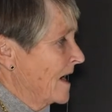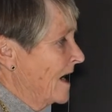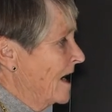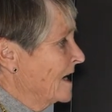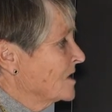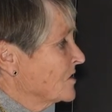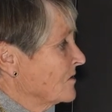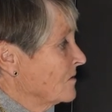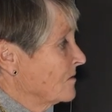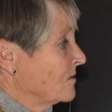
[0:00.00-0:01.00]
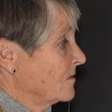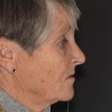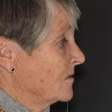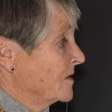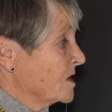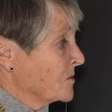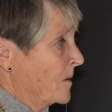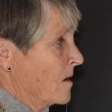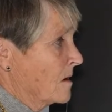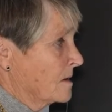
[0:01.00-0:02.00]
And this
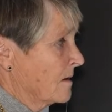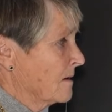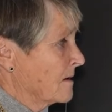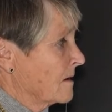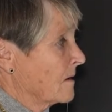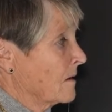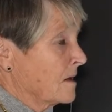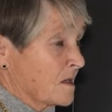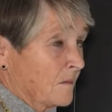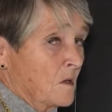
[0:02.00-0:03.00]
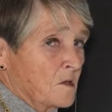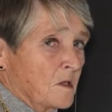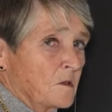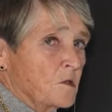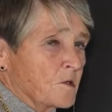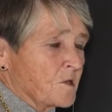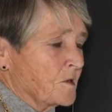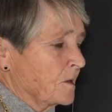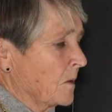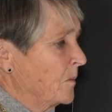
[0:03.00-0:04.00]
part is the most
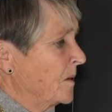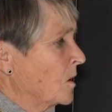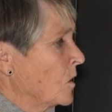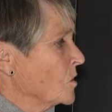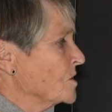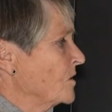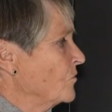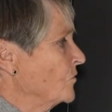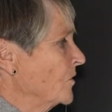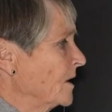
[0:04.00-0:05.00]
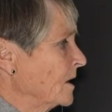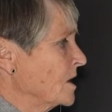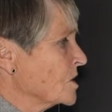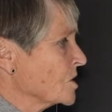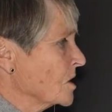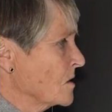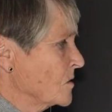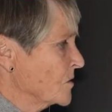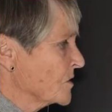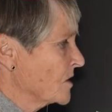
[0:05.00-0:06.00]
interesting because it really
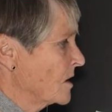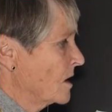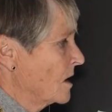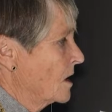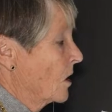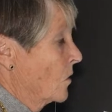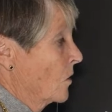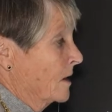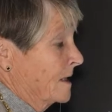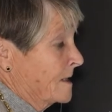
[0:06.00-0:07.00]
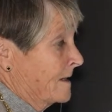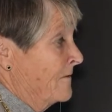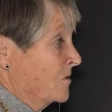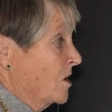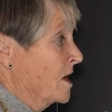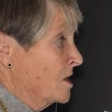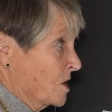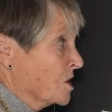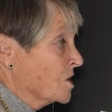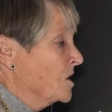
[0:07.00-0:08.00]
shows, or at least I've tried
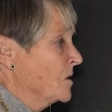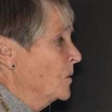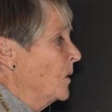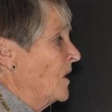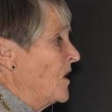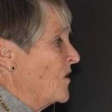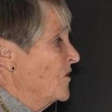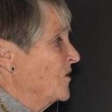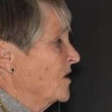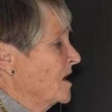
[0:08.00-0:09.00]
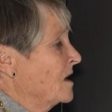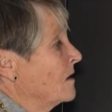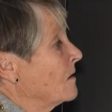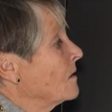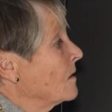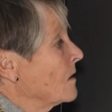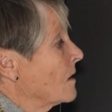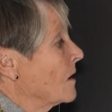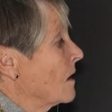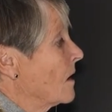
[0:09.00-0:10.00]
to show, the
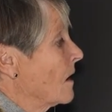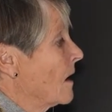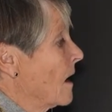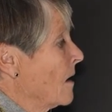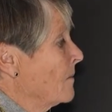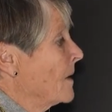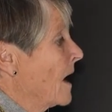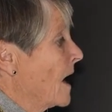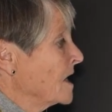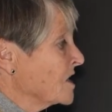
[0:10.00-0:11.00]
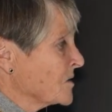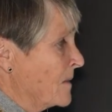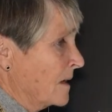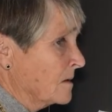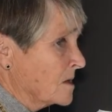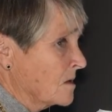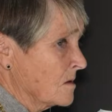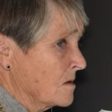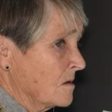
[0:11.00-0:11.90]
um, ice melt